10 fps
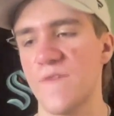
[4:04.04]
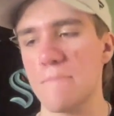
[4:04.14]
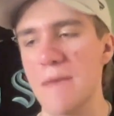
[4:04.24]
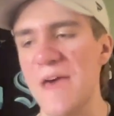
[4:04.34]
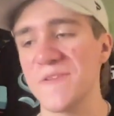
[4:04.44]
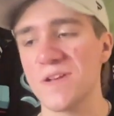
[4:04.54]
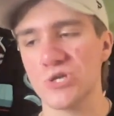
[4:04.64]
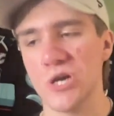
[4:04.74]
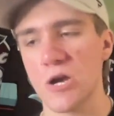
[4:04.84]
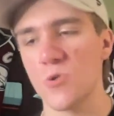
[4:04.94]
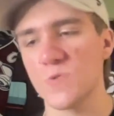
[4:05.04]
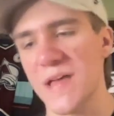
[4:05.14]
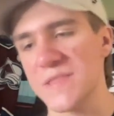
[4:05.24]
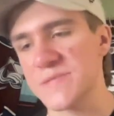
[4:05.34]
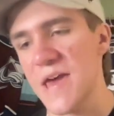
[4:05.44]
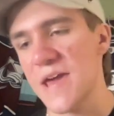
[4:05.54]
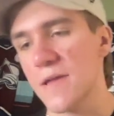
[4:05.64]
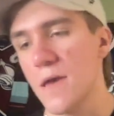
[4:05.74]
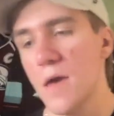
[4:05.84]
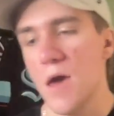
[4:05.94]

far, Matthew Tkachuk goes without saying.